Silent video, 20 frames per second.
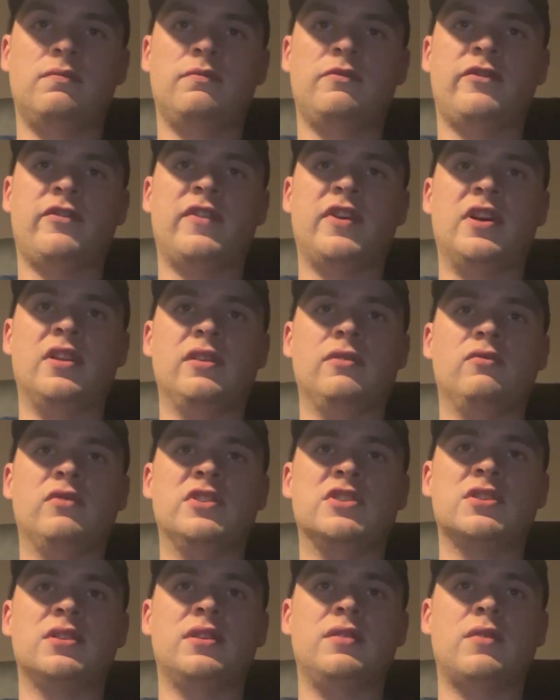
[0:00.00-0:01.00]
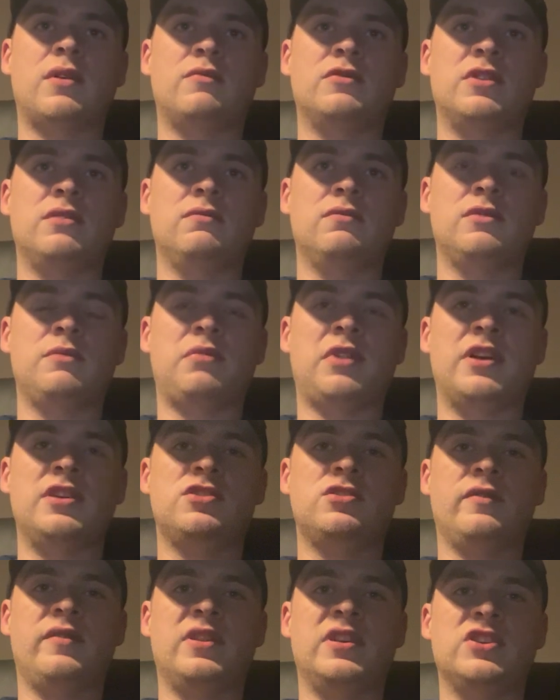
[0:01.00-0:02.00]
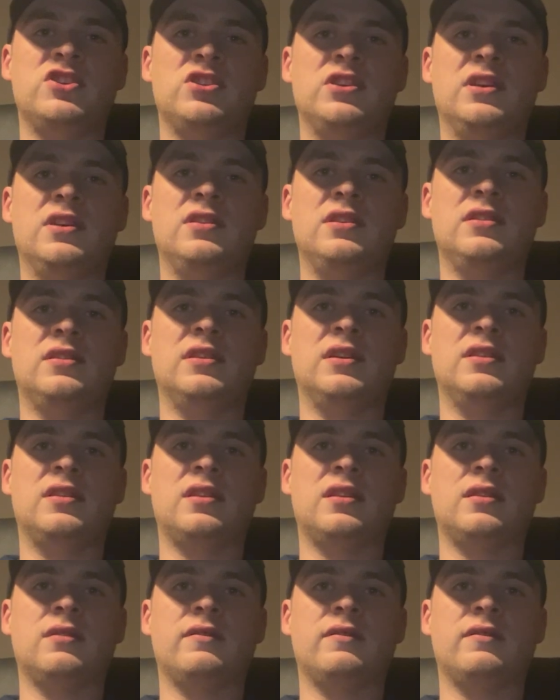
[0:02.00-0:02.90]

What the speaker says: fairly recently. When we played each other this year, they did.